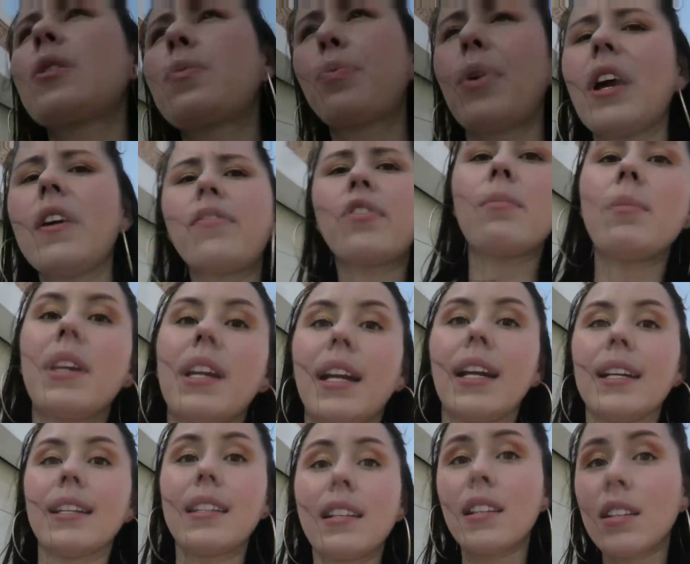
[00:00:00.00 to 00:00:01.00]
Just pray for me,
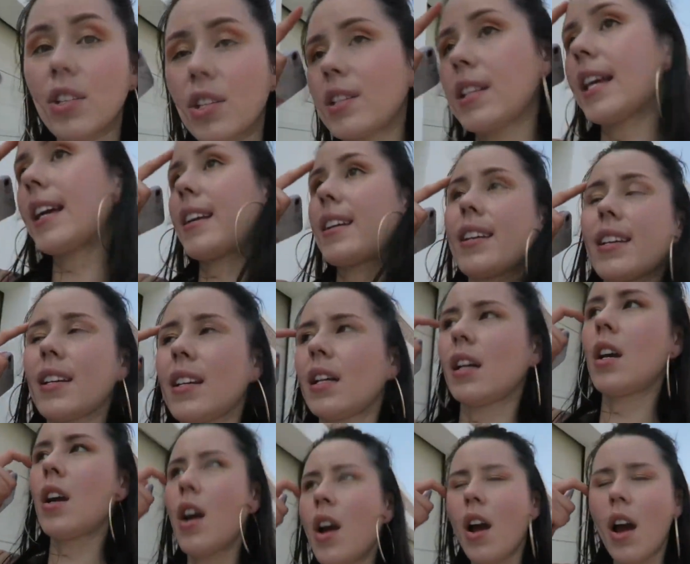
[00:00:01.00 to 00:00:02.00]
guys. This is just like
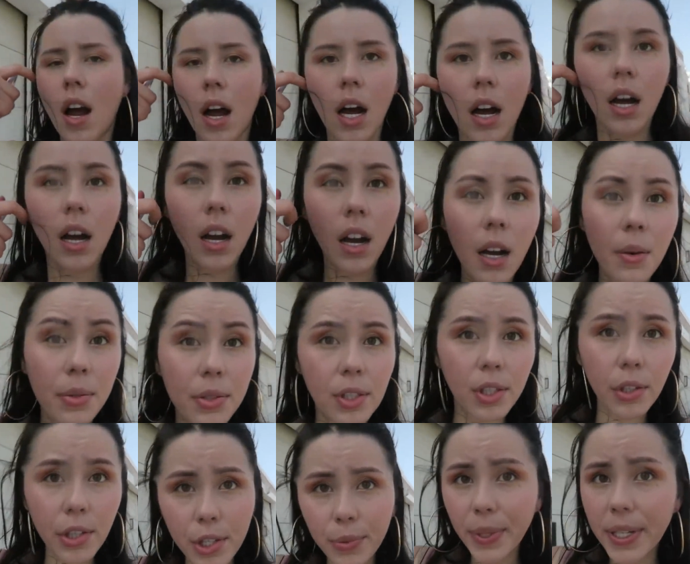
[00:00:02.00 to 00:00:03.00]

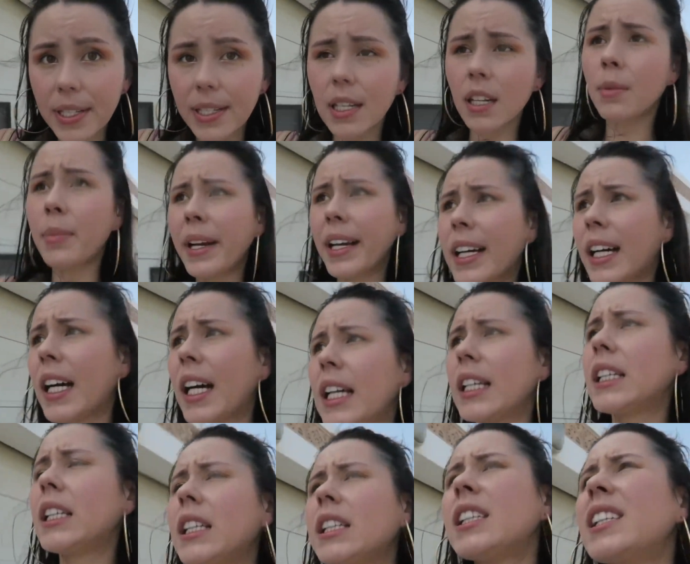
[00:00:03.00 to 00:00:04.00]
so sweaty, oh my
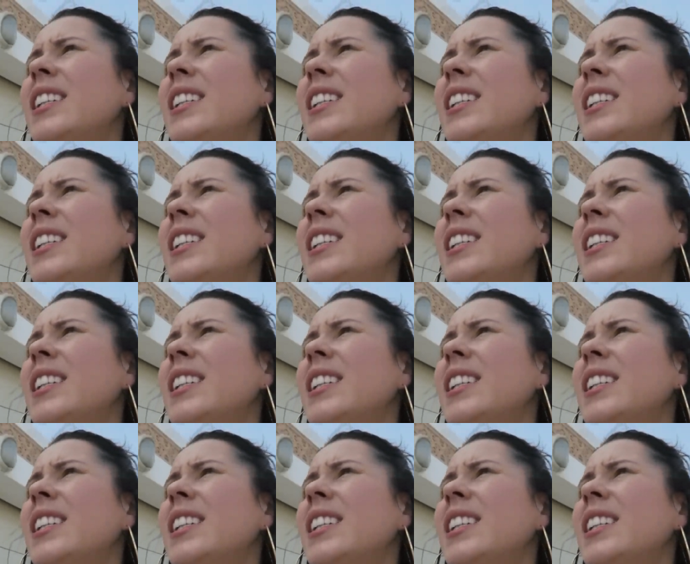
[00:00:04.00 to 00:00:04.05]
god.